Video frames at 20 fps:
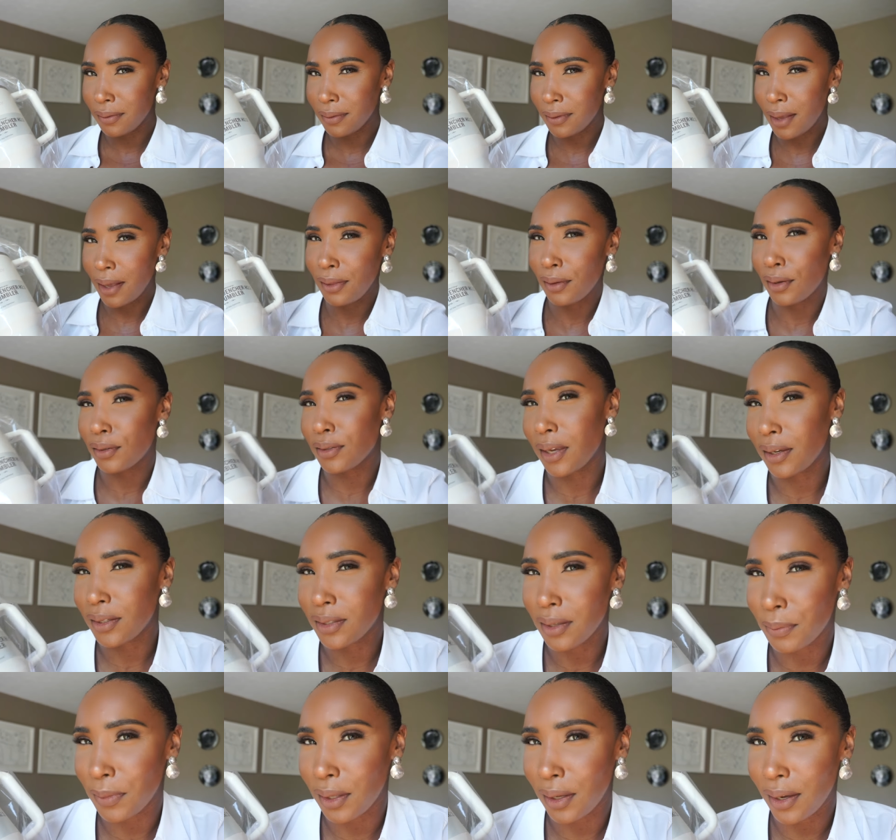that looks like
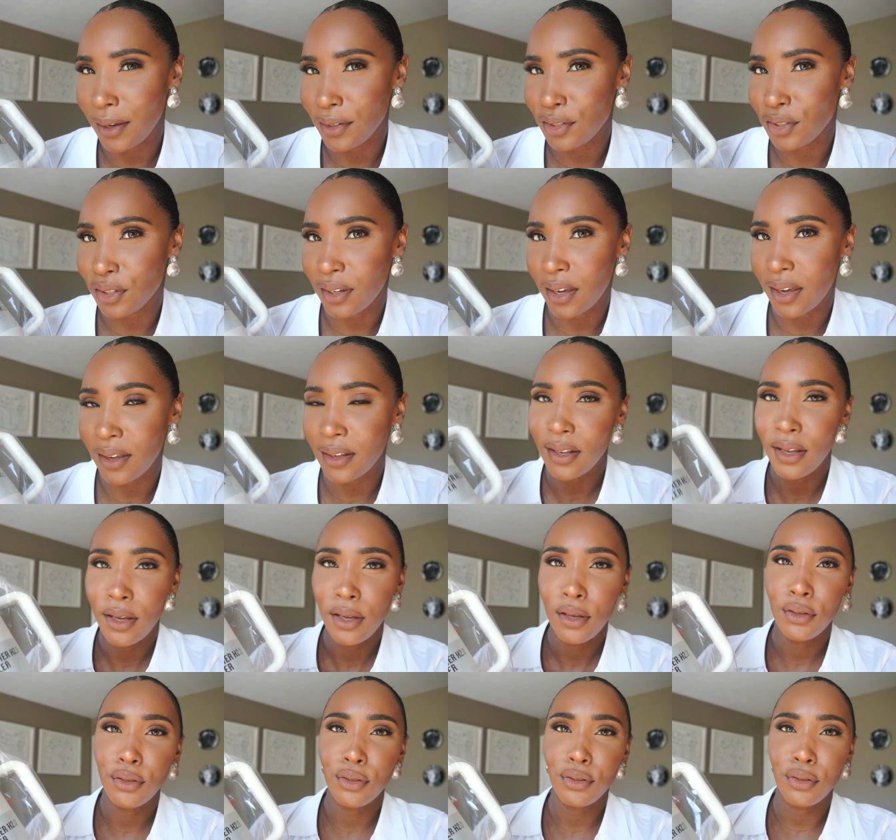something I should get.
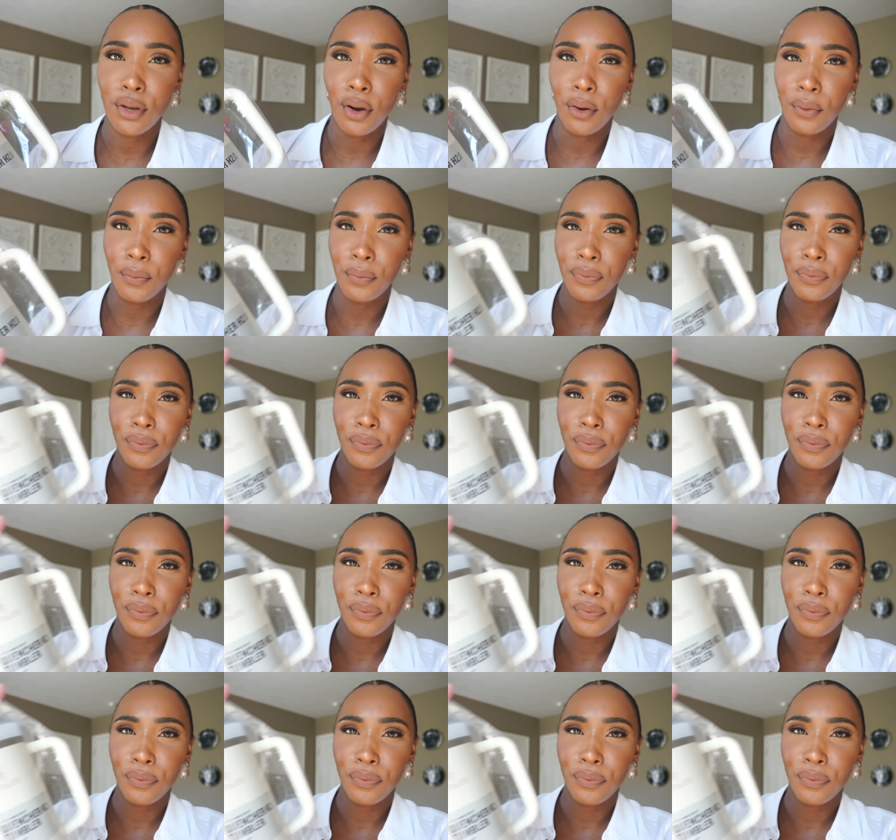So